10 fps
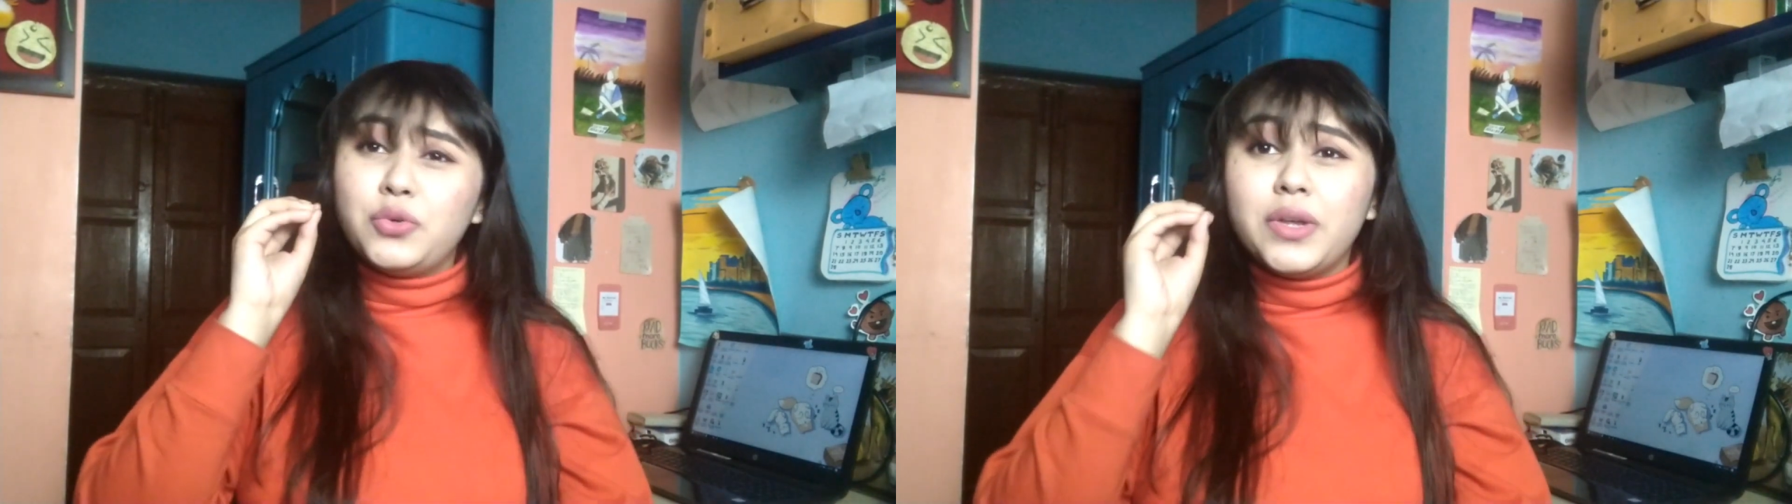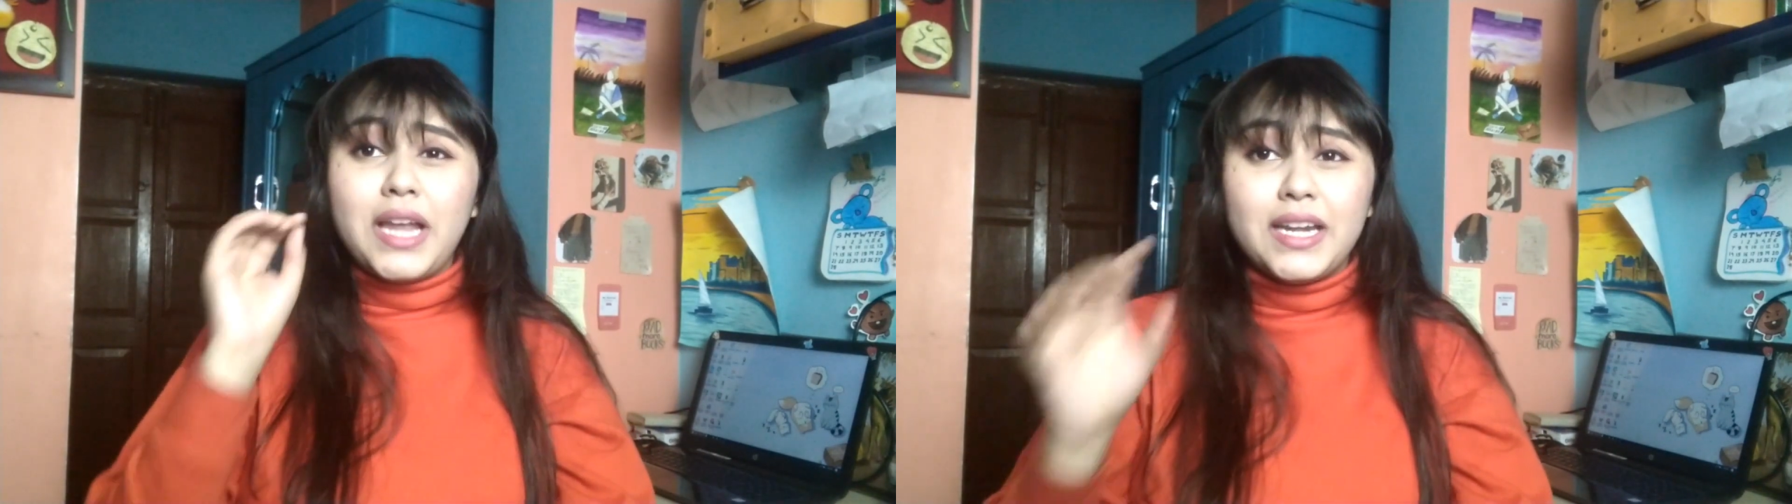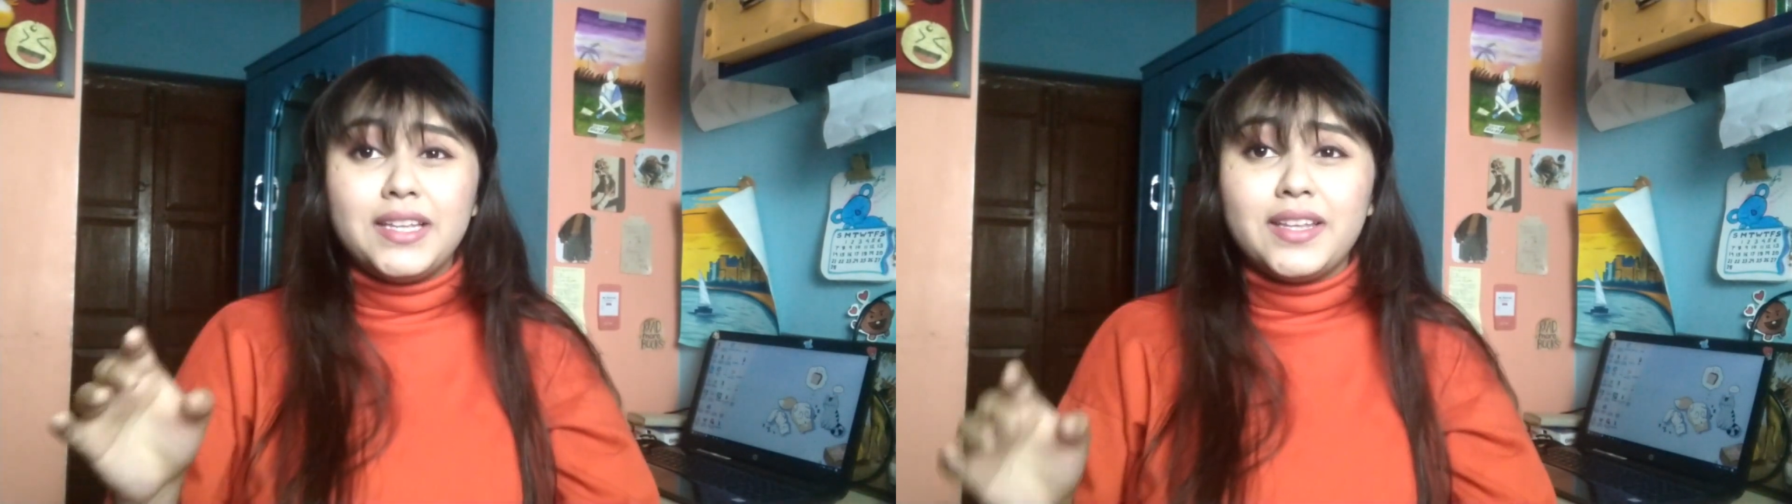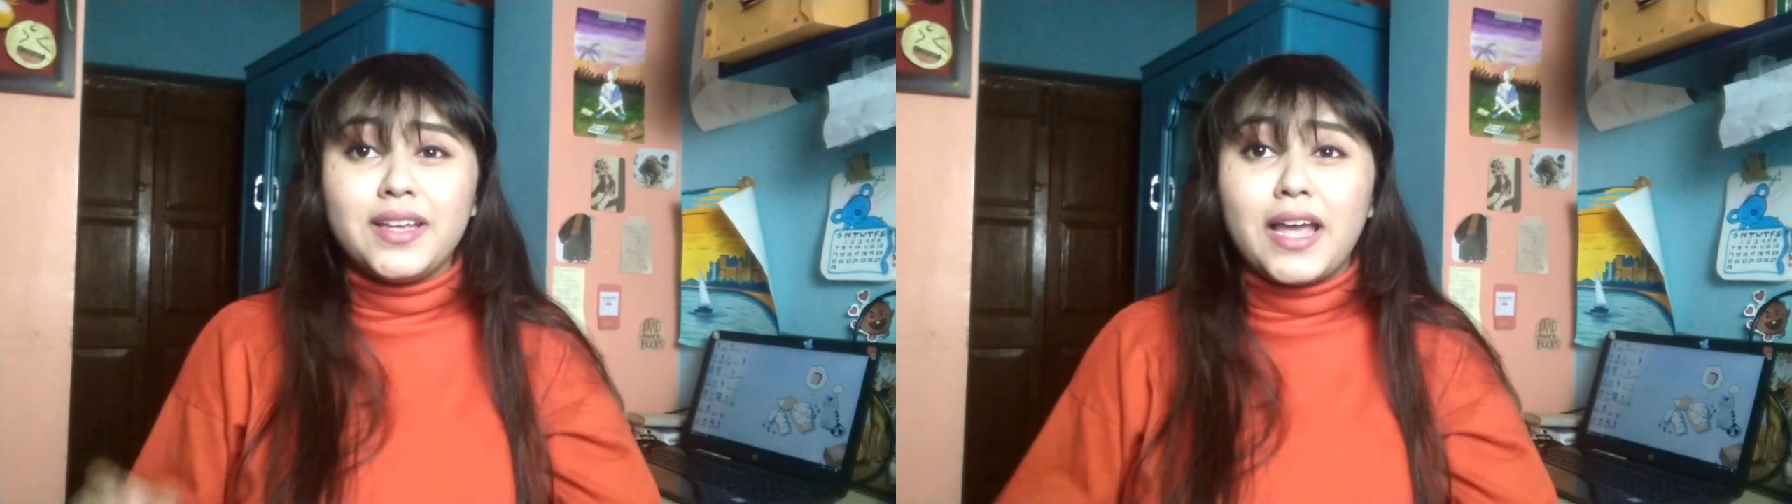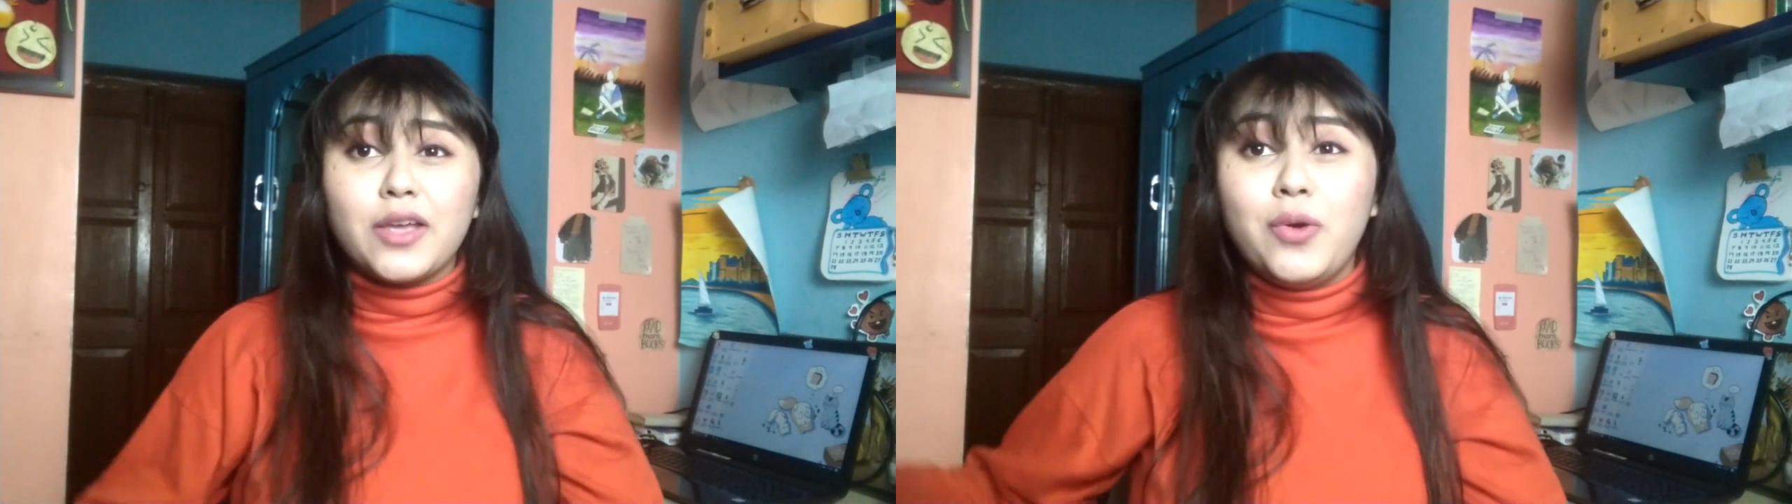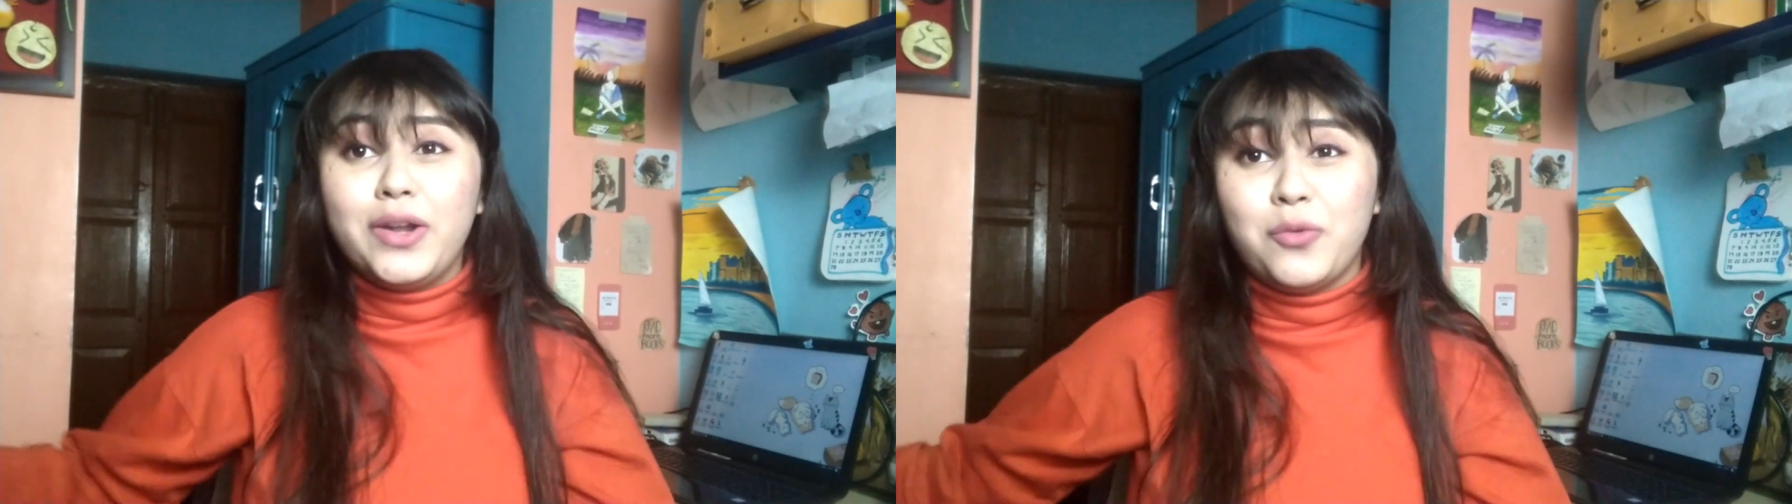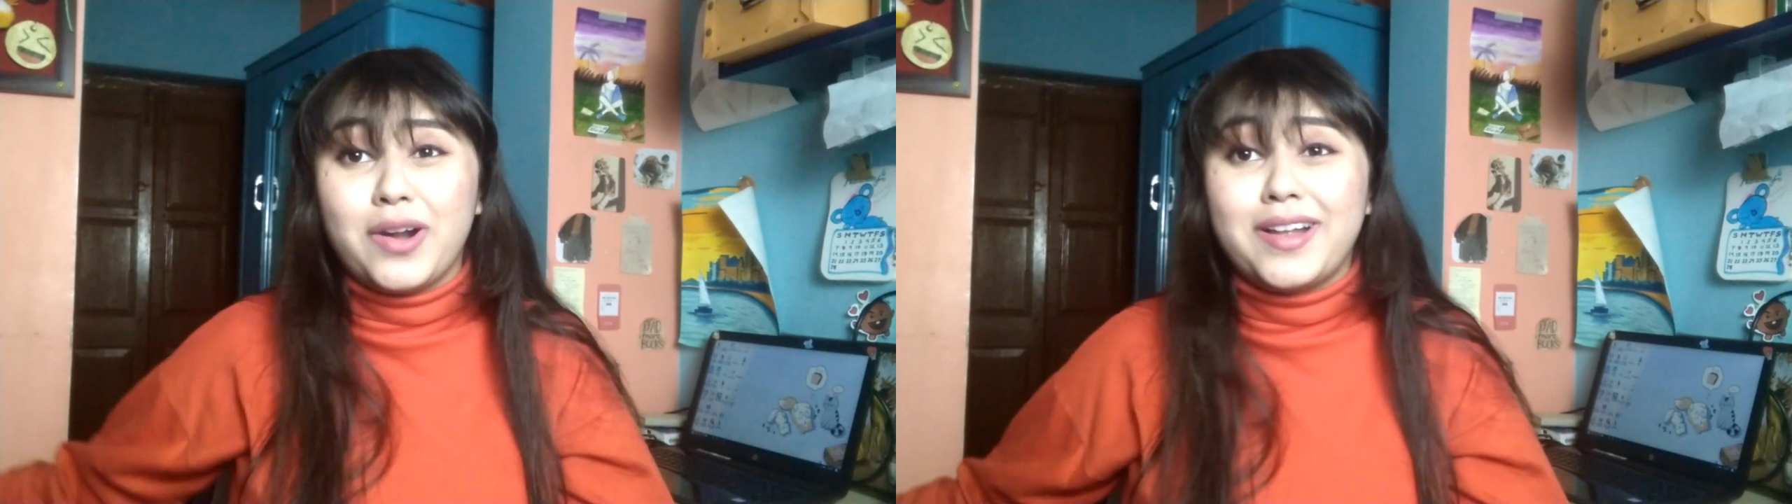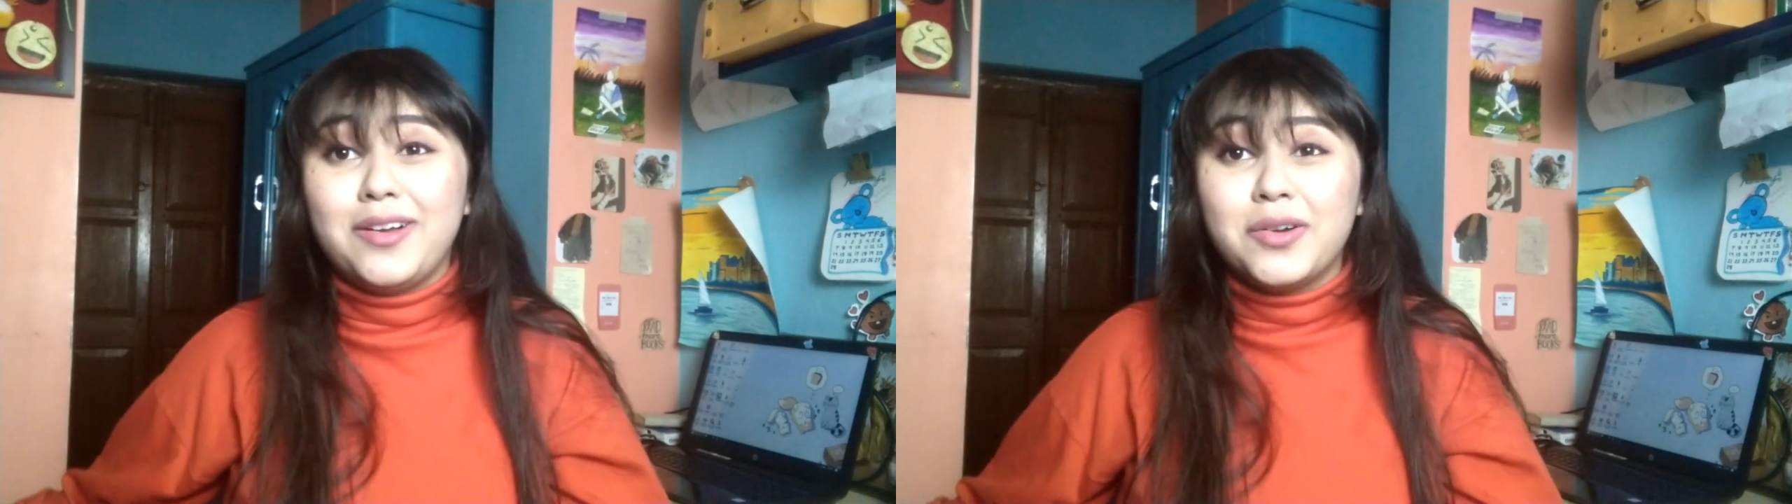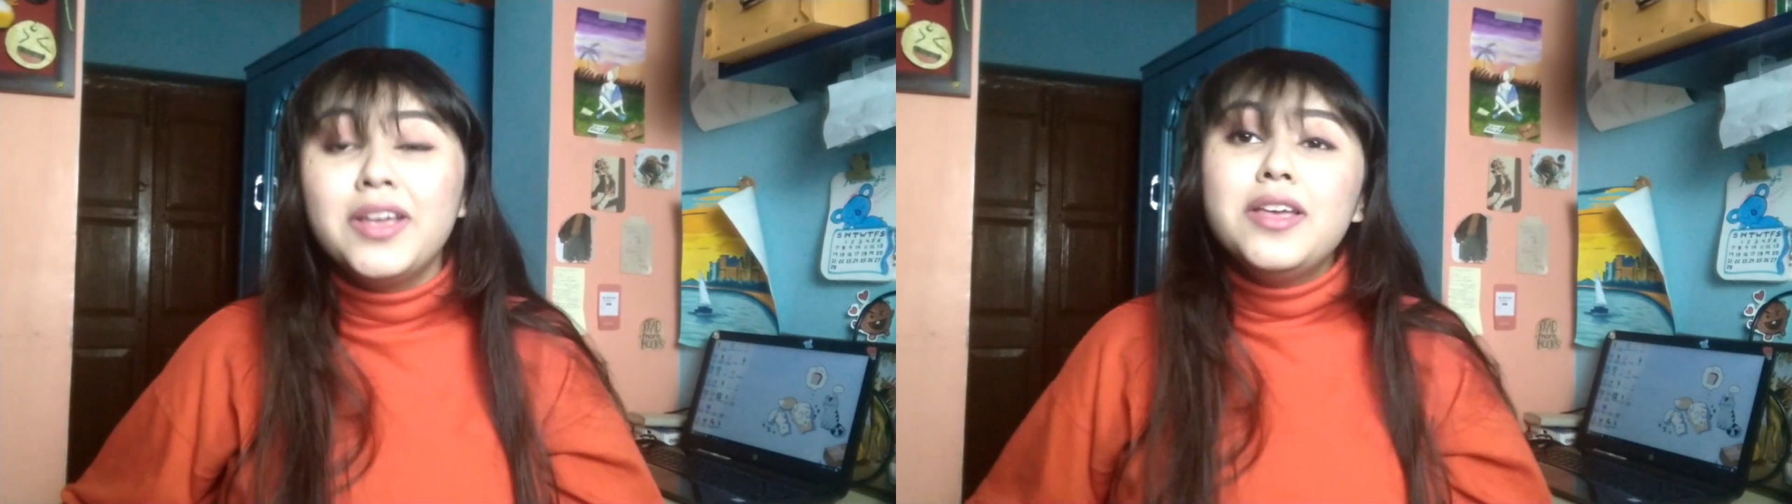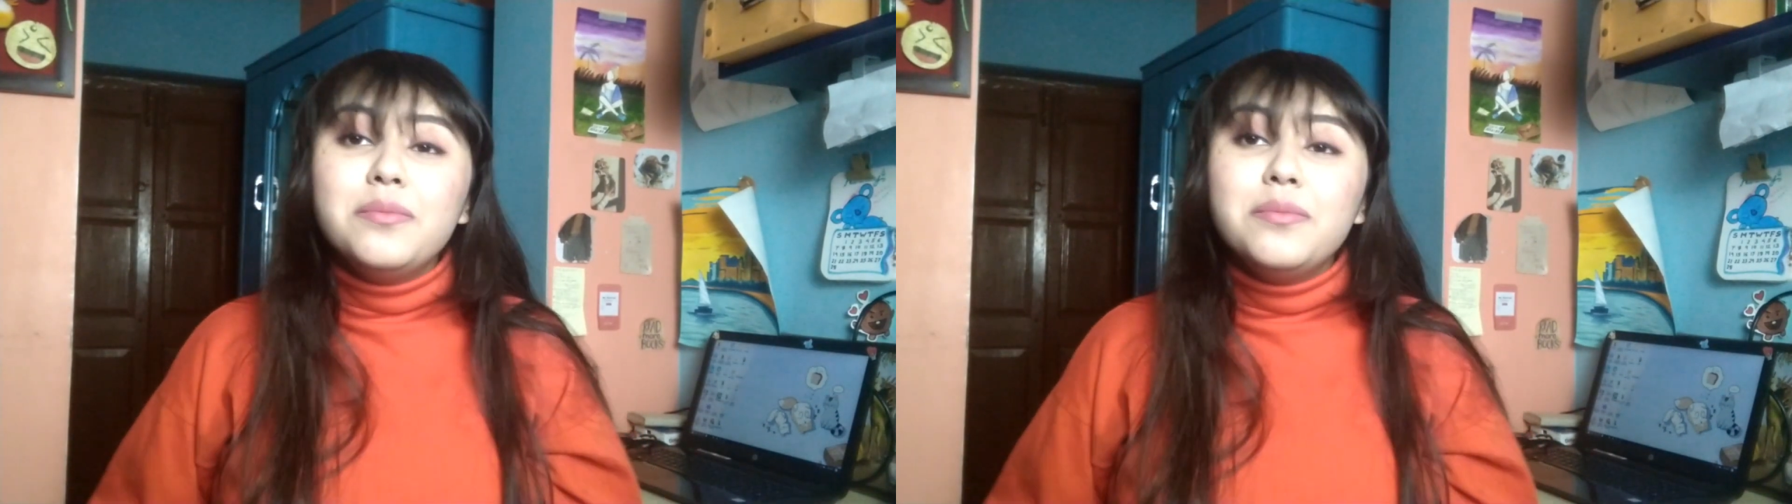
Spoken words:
doing anything, I go and work out.